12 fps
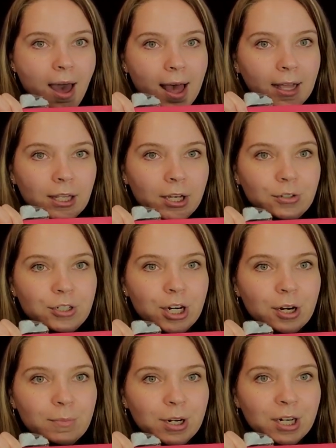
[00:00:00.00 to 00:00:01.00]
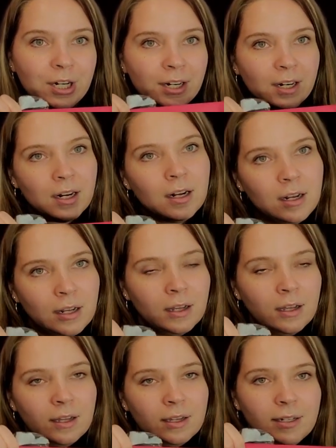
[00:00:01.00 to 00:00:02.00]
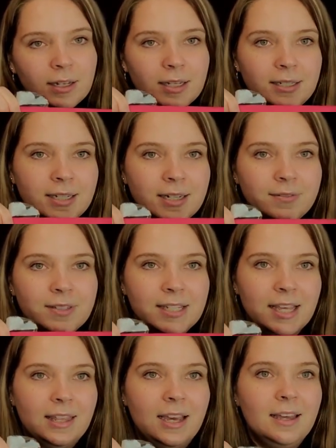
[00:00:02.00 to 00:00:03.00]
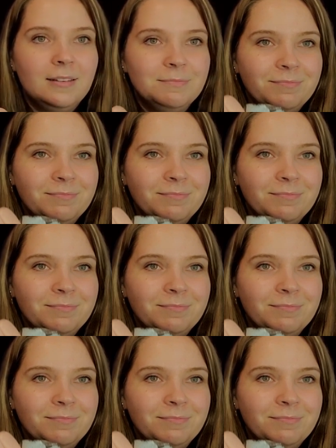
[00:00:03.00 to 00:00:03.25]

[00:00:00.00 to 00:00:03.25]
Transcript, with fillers: Hello, Charmer. It didn't even say that.